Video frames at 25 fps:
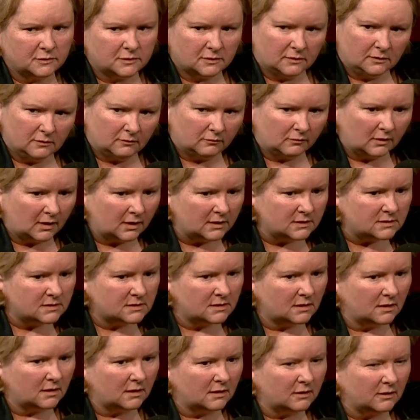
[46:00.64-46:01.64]
was on the right
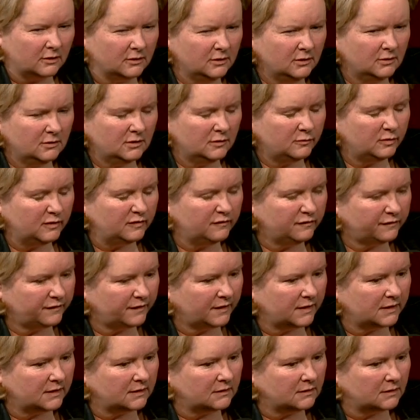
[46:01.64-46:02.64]
side. I knew he'd been
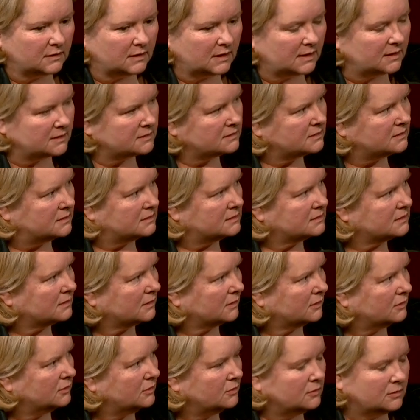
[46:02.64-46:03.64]
fighting the Nazis, and
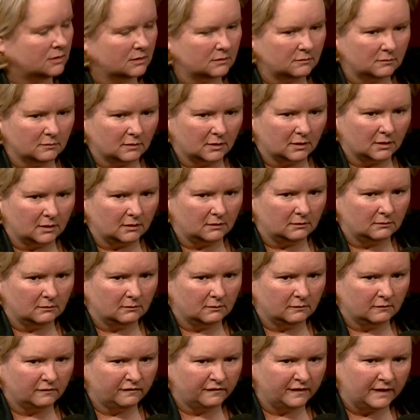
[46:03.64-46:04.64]
I knew that my
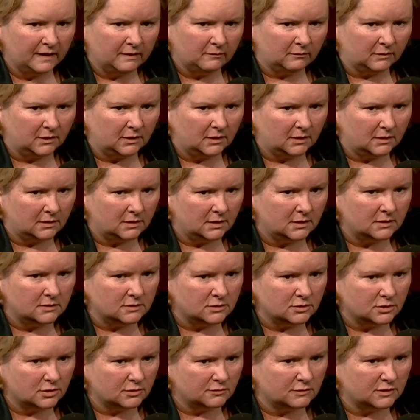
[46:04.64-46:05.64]
family had
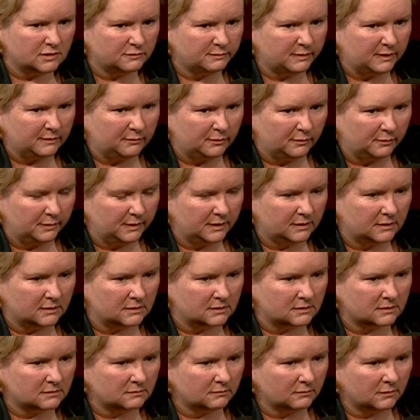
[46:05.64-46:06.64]
hidden Jewish people
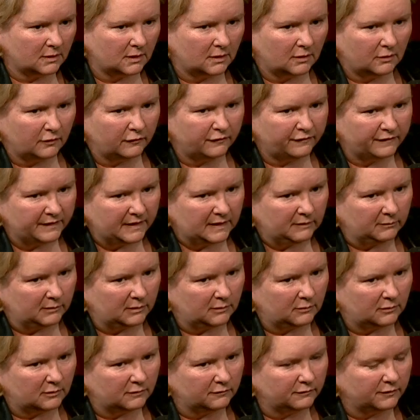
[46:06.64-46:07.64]
because my whole
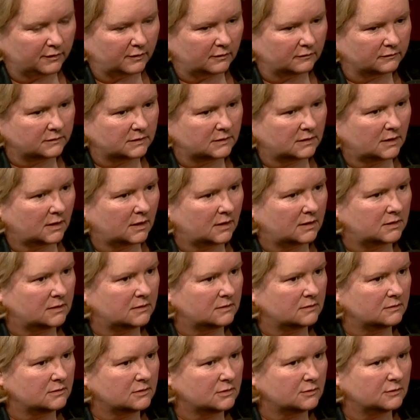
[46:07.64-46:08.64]
family were involved in
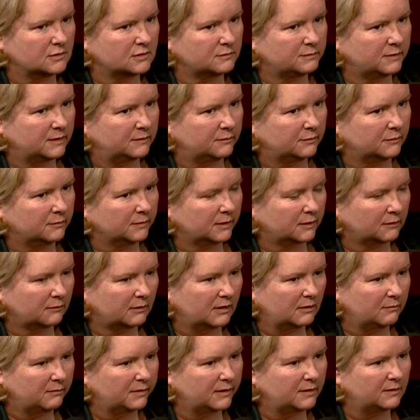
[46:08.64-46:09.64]
hiding Jewish people my
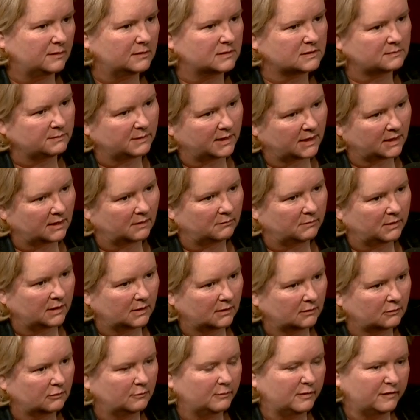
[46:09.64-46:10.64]
grandparents, my aunt, my
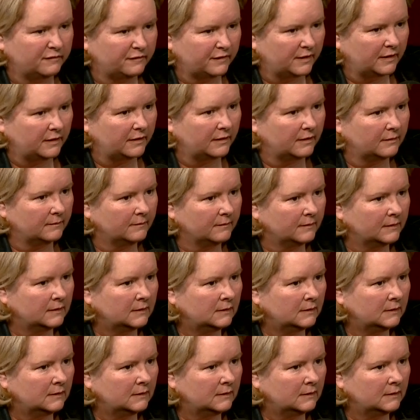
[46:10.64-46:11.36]
uncle, my father.